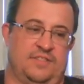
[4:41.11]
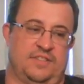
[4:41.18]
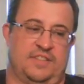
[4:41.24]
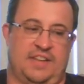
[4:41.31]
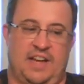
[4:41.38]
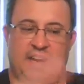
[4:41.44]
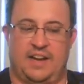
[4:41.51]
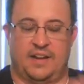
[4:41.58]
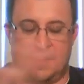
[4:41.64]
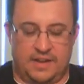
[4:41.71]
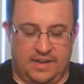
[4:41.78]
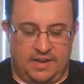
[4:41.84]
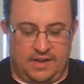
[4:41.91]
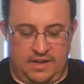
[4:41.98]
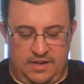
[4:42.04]
It's kind of
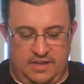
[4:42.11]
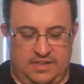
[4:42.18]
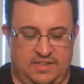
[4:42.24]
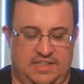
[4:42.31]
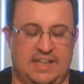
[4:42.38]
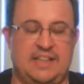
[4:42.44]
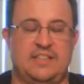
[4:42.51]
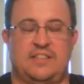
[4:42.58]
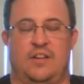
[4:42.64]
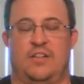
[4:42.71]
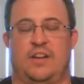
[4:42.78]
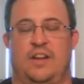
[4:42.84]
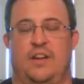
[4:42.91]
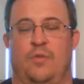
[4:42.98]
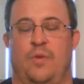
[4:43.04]

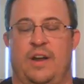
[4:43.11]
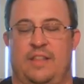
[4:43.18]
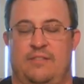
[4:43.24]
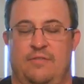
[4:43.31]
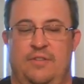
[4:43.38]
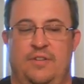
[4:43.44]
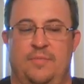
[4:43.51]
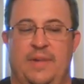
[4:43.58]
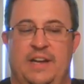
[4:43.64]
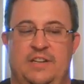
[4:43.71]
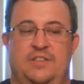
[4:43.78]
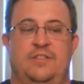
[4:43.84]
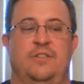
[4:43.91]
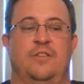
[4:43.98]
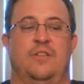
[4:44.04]
sing-songing your way through to make
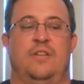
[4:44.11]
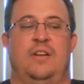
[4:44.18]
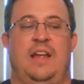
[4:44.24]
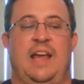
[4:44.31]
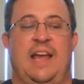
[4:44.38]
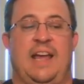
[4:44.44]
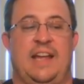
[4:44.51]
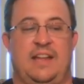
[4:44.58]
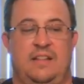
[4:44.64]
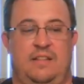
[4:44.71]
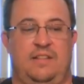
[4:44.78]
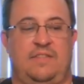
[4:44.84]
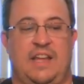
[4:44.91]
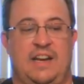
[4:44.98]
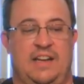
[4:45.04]
sure, hey,
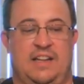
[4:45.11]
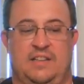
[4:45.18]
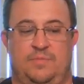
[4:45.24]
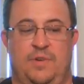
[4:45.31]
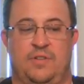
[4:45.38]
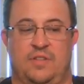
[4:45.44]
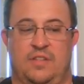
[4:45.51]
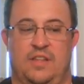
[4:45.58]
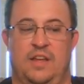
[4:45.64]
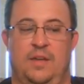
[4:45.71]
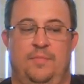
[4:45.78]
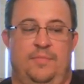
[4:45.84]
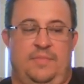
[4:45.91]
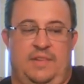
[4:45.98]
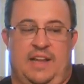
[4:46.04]
if that gets both of
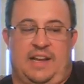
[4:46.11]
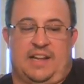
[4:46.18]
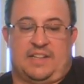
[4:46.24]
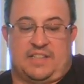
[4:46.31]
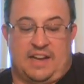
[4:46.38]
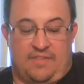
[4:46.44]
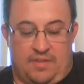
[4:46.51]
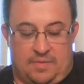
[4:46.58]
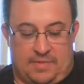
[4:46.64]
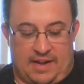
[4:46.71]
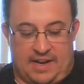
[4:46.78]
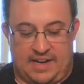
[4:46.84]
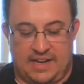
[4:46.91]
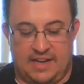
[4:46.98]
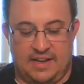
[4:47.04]
them, that gets
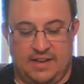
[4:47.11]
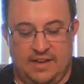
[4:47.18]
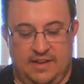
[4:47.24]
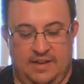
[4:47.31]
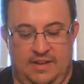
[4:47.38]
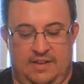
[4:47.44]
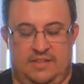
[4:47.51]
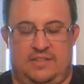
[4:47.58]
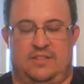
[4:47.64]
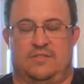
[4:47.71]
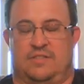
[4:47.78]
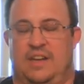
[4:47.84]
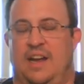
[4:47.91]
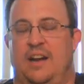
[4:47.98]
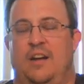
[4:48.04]
everybody. So
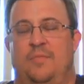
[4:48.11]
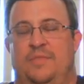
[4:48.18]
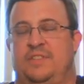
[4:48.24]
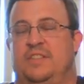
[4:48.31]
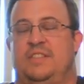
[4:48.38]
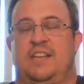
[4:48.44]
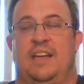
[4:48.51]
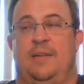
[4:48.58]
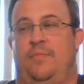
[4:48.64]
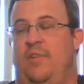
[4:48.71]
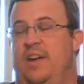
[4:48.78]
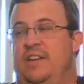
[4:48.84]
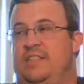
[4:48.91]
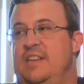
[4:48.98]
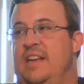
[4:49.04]
kind of almost the same
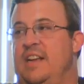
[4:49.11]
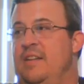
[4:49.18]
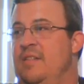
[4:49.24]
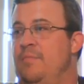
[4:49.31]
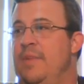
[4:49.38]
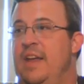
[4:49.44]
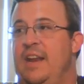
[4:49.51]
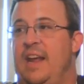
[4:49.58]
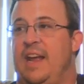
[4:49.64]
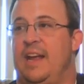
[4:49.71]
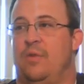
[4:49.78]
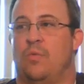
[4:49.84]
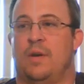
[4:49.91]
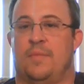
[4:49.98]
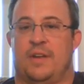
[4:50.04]
way as saying men
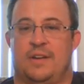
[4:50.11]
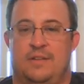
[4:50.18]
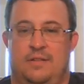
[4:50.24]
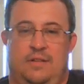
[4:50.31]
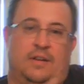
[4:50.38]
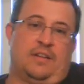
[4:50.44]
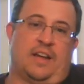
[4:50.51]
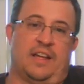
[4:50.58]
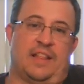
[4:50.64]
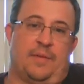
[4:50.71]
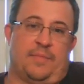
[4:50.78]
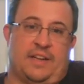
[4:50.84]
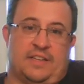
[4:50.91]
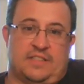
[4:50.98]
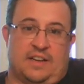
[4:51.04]
and women. Okay, that
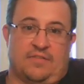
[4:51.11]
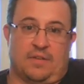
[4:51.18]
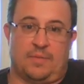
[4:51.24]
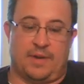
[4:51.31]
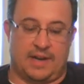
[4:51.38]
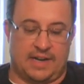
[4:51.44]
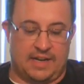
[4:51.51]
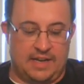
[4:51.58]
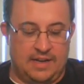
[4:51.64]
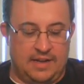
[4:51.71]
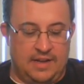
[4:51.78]
means everybody.